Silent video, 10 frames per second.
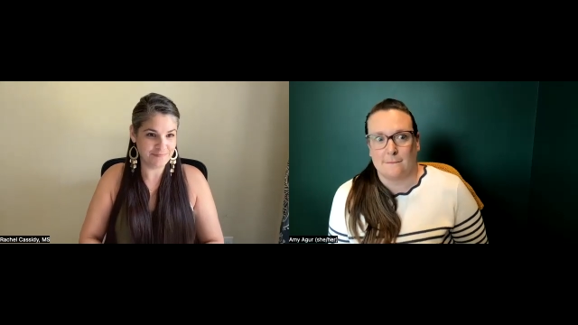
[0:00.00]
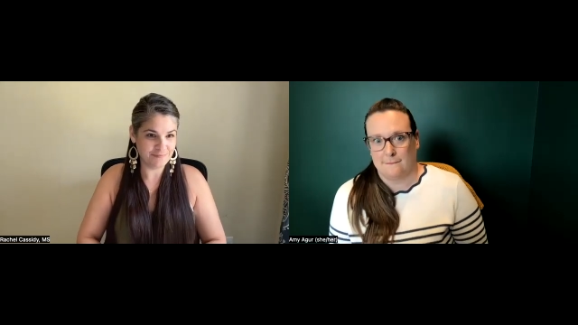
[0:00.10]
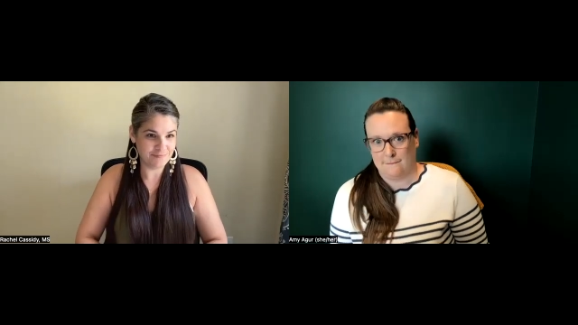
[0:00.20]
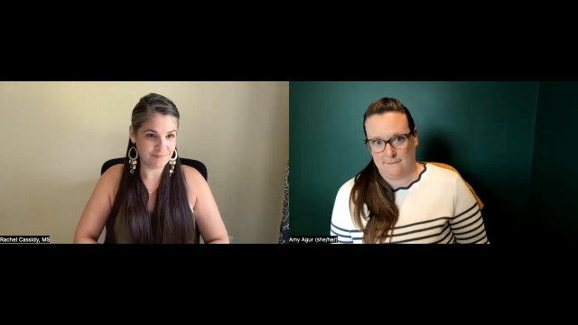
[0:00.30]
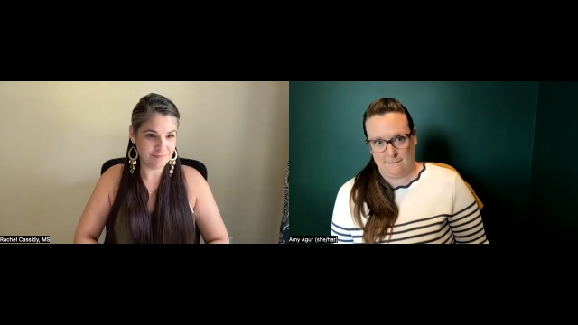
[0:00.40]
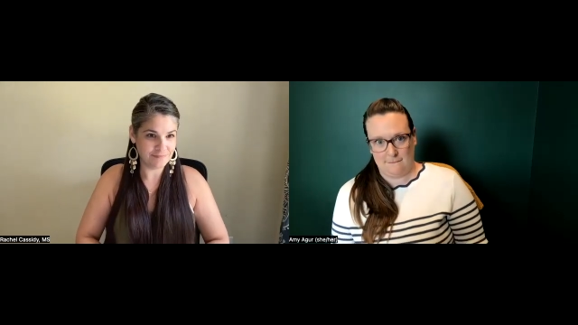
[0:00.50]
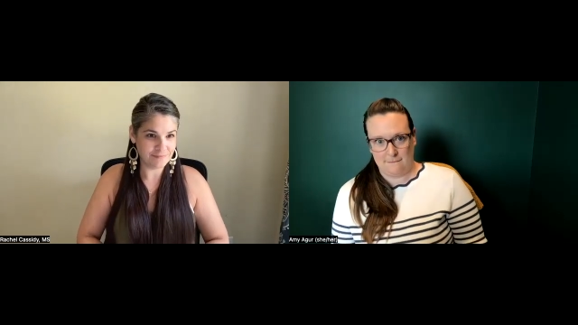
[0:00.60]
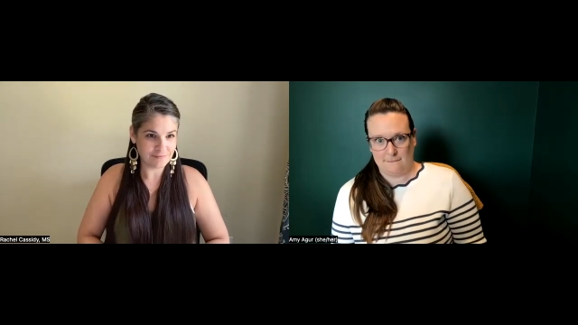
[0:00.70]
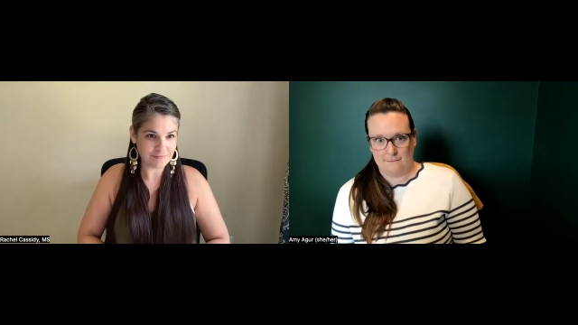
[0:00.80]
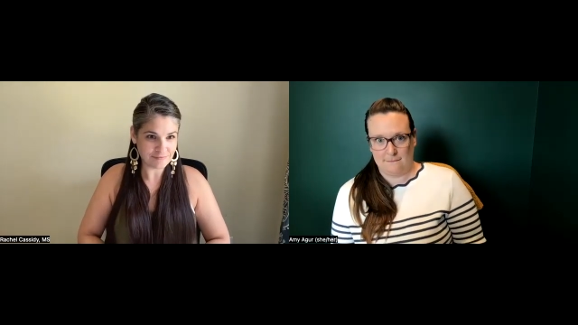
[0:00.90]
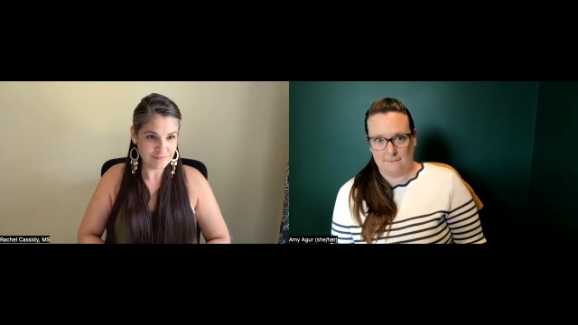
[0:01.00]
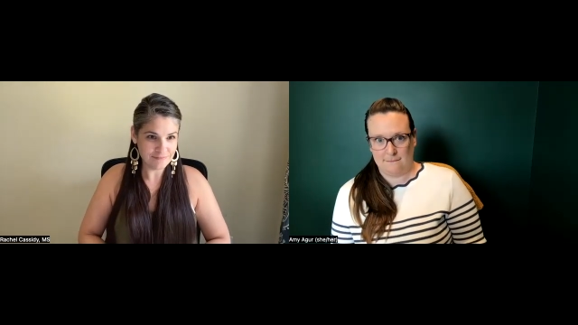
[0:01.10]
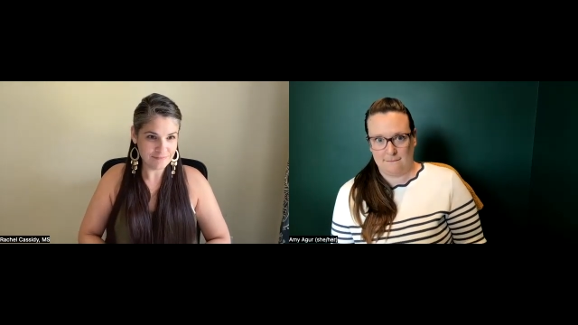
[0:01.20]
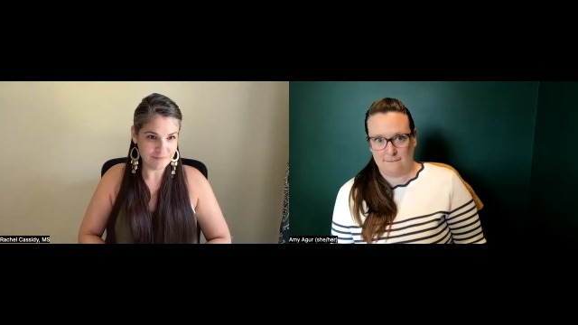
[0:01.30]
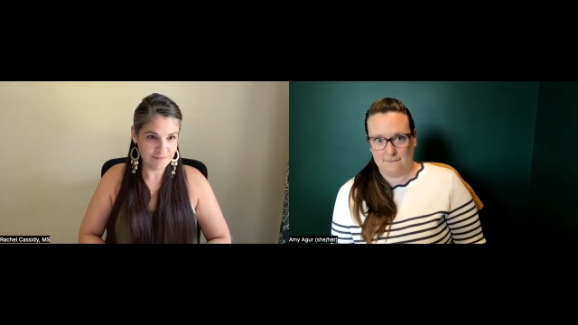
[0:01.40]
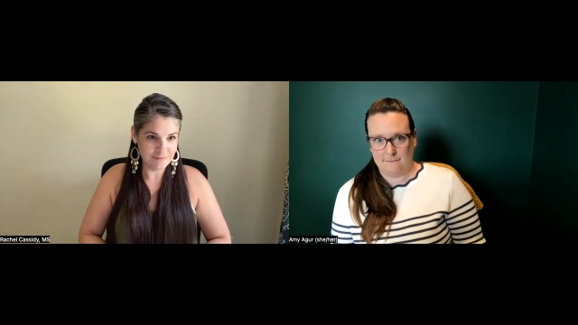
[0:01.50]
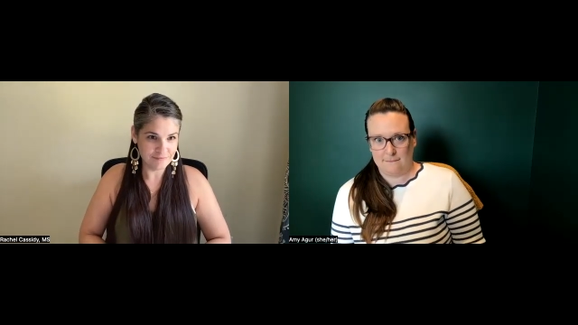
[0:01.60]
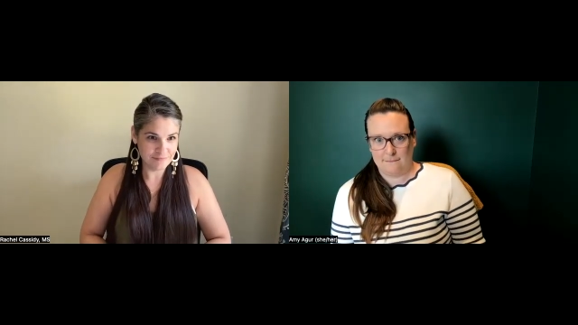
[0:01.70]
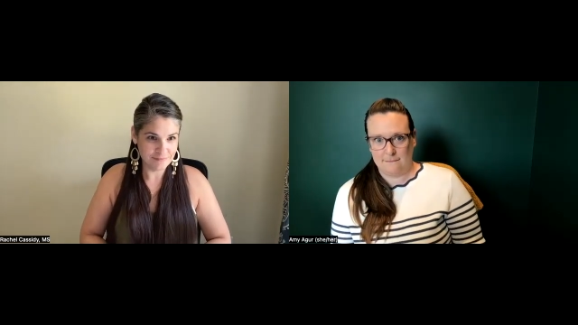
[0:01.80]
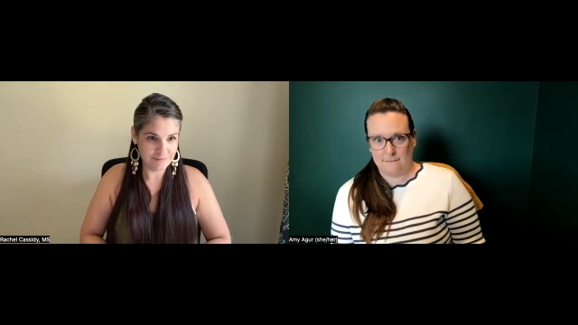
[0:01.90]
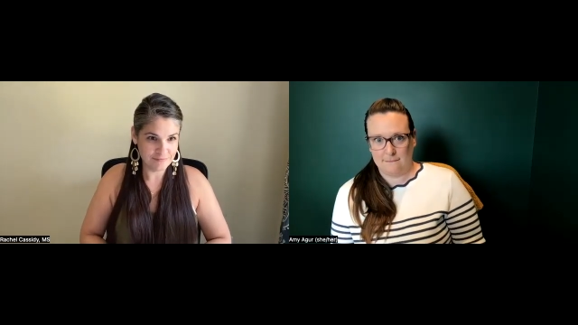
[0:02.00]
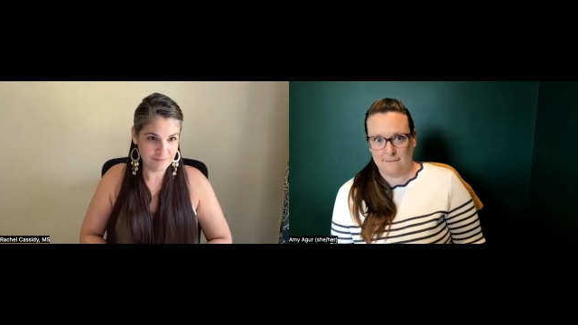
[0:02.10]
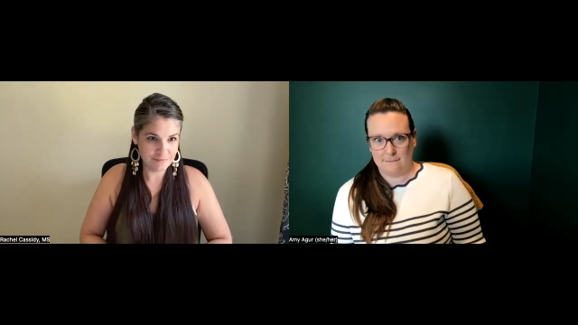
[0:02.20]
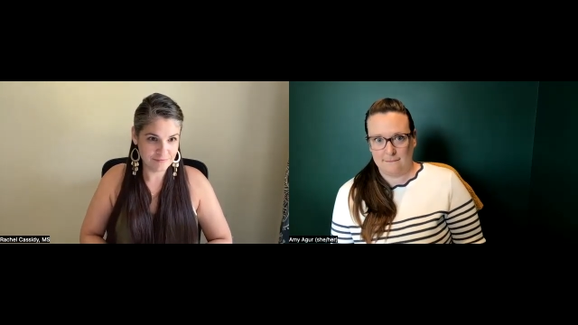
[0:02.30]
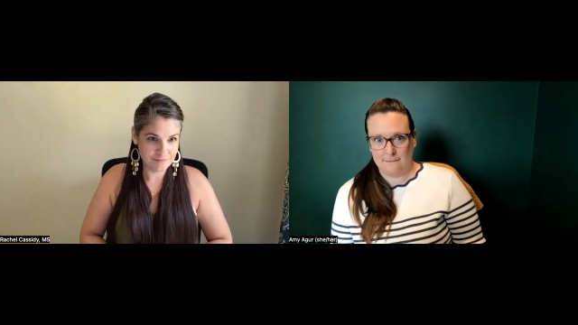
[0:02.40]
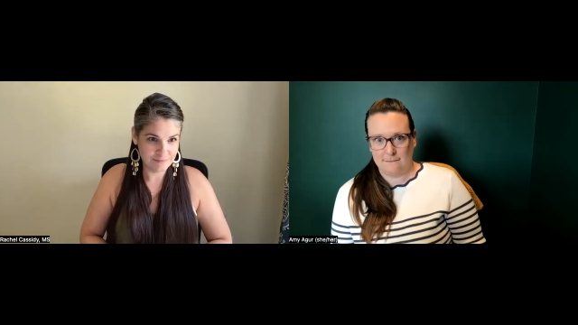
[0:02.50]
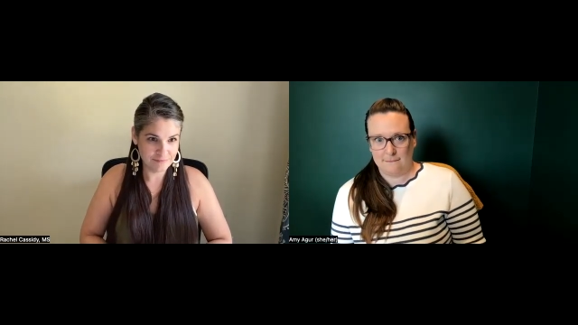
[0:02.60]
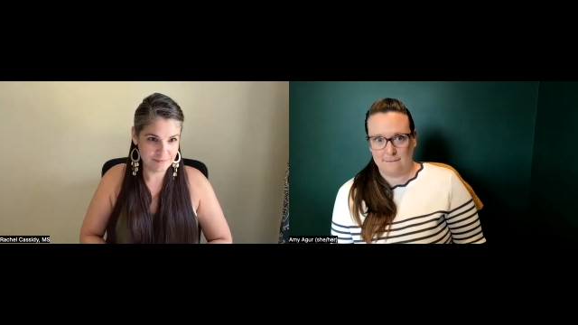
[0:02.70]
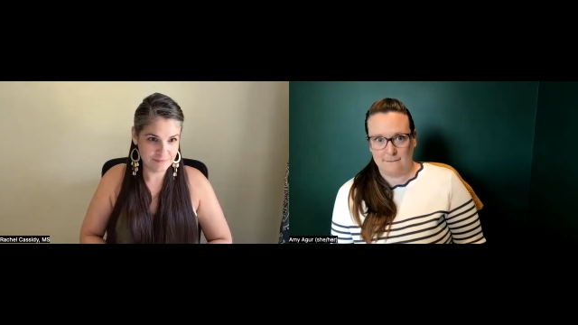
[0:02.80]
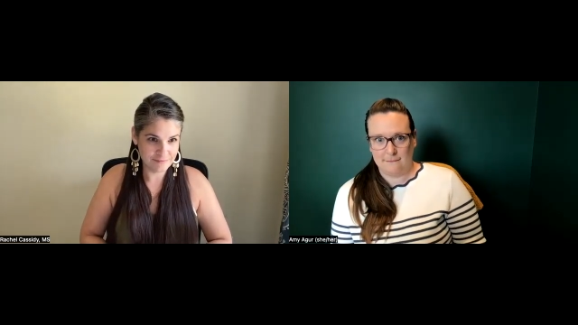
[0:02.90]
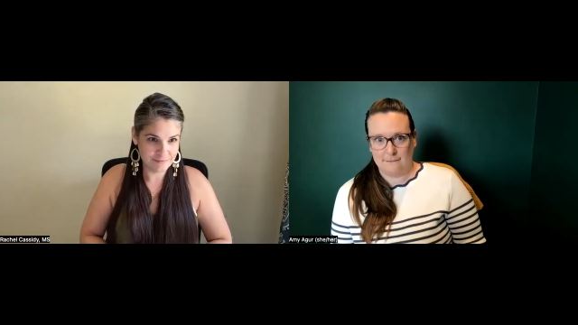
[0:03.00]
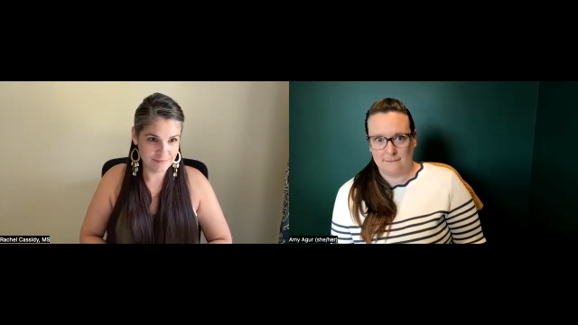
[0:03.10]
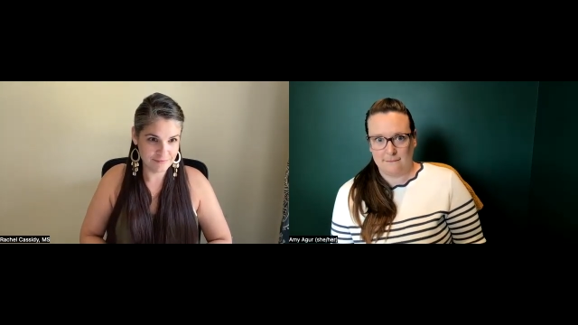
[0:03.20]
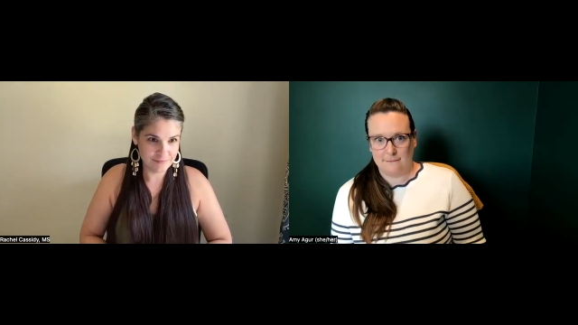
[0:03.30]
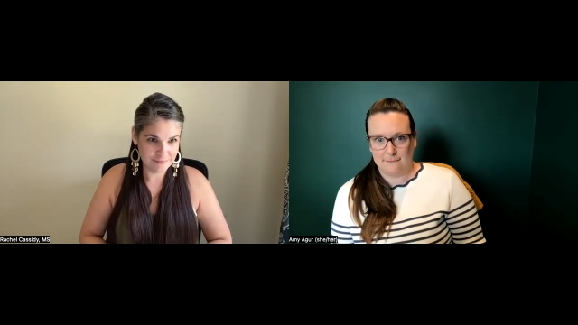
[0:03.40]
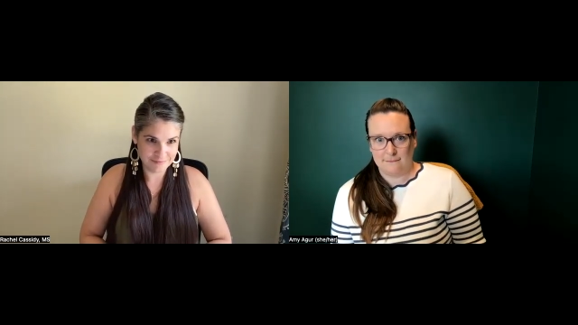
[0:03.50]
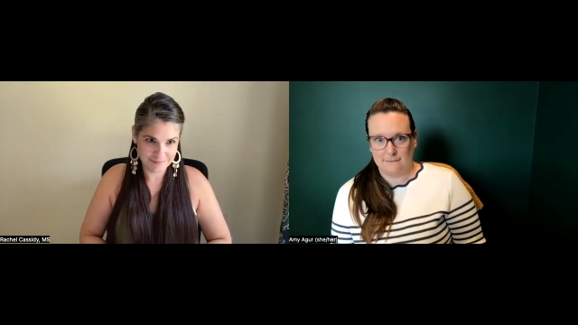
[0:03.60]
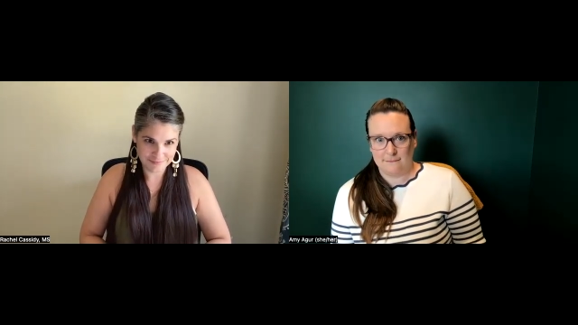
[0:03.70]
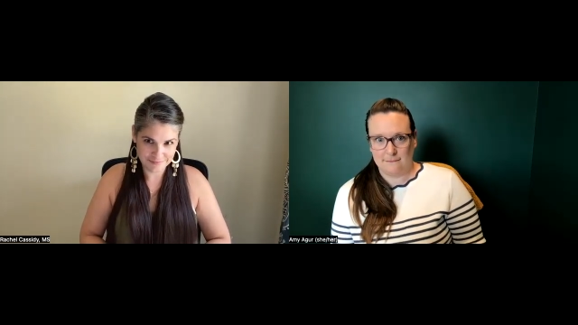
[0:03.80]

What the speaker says: Nothing is said.